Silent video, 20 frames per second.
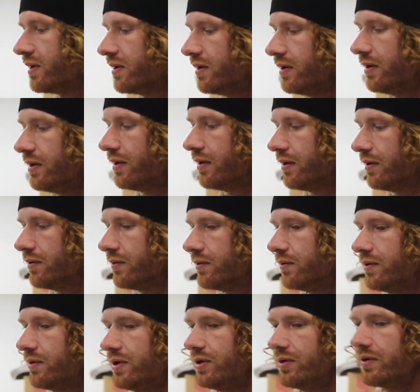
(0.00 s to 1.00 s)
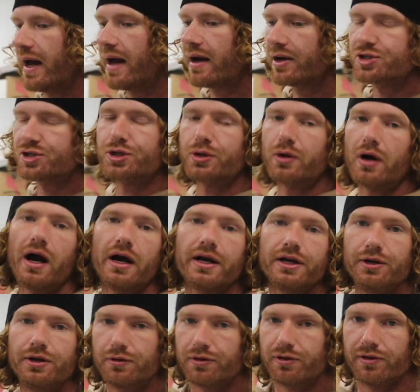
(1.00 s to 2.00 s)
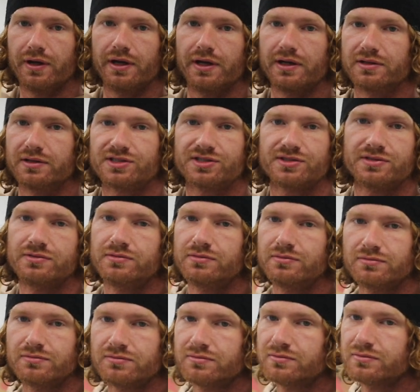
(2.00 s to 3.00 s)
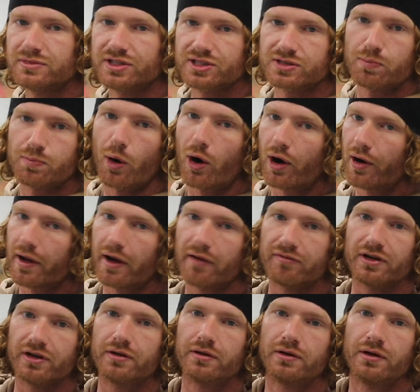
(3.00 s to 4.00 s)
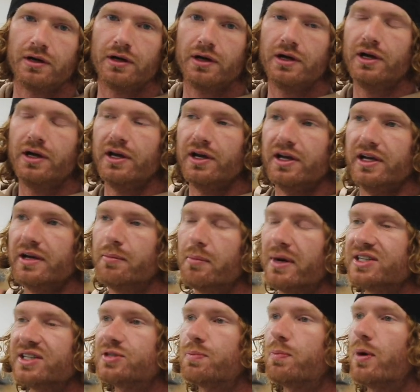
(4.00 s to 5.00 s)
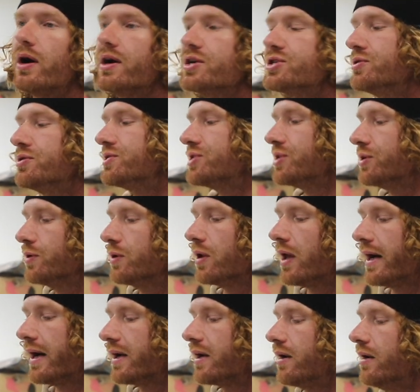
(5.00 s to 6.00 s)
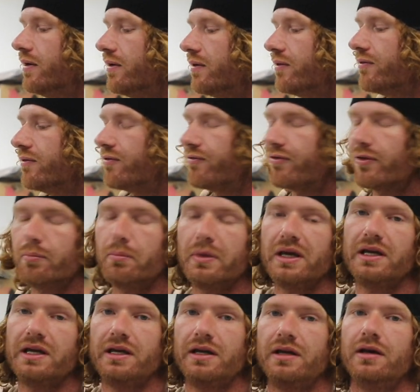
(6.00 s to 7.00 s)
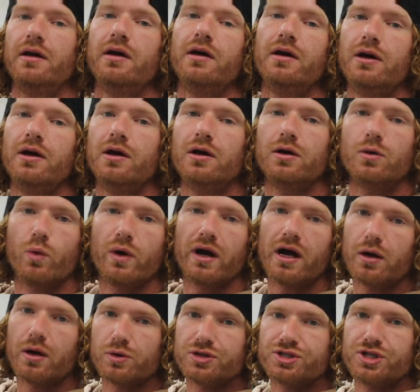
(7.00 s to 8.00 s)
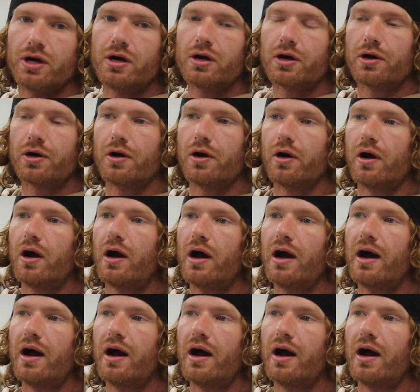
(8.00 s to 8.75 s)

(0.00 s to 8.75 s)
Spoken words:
you know, you got to try new things. It's part of it. It might surprise you too. Like for me, when I was younger,